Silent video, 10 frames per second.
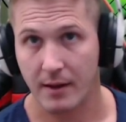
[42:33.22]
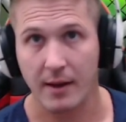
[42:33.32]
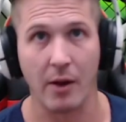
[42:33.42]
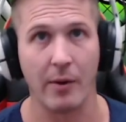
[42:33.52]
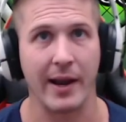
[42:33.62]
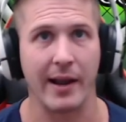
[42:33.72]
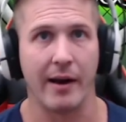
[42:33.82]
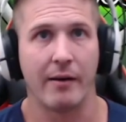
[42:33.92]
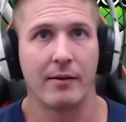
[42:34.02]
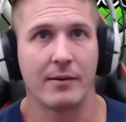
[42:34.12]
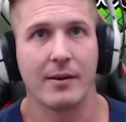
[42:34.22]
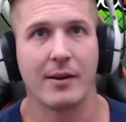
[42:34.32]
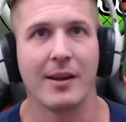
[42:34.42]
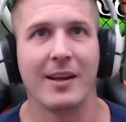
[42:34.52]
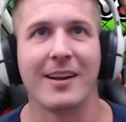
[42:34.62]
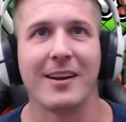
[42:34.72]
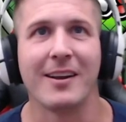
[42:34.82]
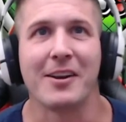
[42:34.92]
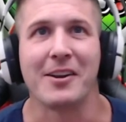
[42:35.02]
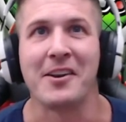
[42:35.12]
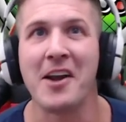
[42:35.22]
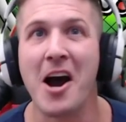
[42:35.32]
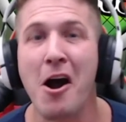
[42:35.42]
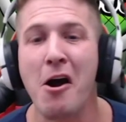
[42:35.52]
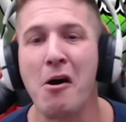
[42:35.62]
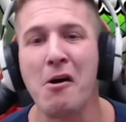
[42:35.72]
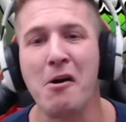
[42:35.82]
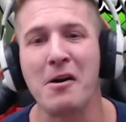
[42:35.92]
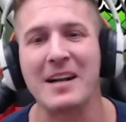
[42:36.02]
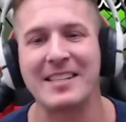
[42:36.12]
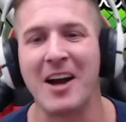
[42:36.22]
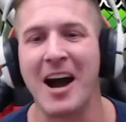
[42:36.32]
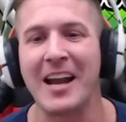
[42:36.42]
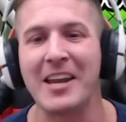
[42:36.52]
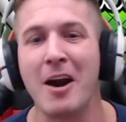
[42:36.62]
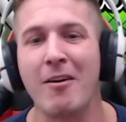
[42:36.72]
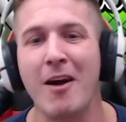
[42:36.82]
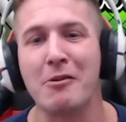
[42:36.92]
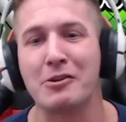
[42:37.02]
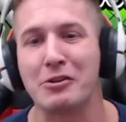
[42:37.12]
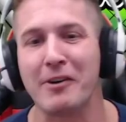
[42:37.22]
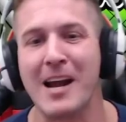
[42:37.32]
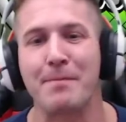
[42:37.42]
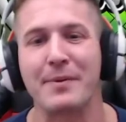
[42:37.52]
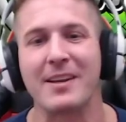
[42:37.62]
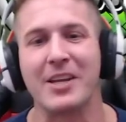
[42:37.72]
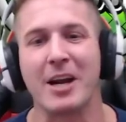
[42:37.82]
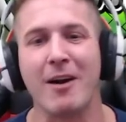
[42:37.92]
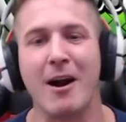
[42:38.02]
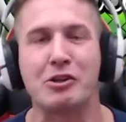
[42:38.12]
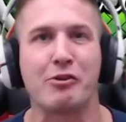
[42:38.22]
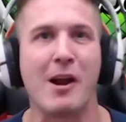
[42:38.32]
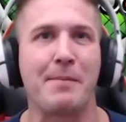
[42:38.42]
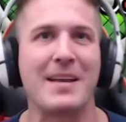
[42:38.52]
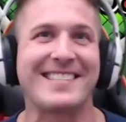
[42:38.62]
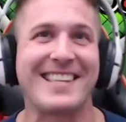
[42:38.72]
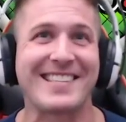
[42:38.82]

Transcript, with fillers: Here we go. No, it's not Euro Trip. Euro Trip is the